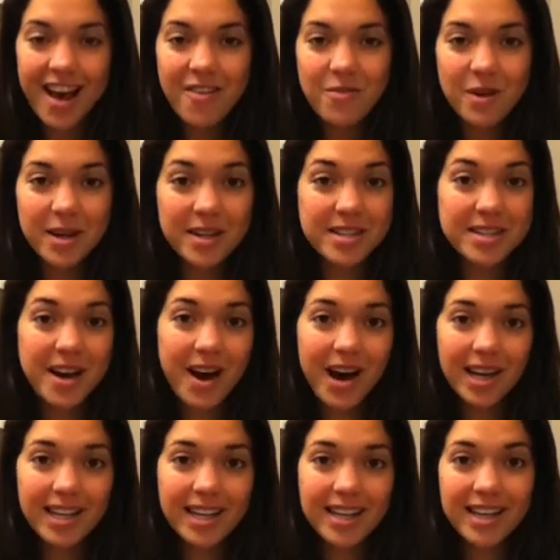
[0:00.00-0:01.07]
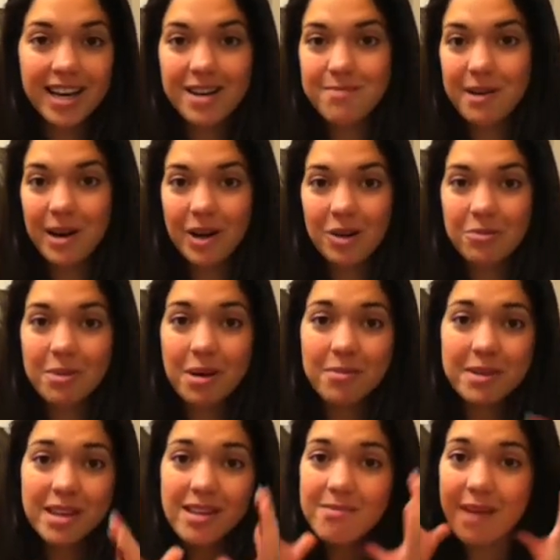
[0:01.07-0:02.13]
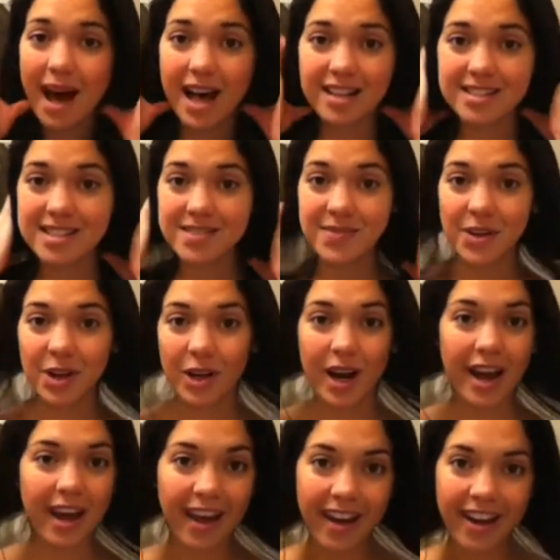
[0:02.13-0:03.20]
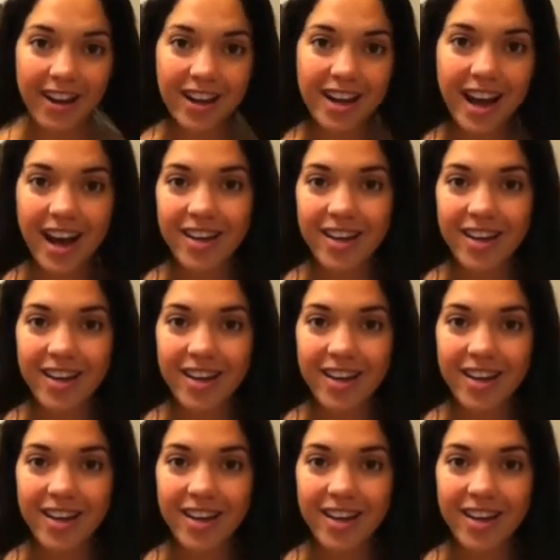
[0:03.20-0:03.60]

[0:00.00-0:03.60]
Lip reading: We're talking about pumpkin masks for your hair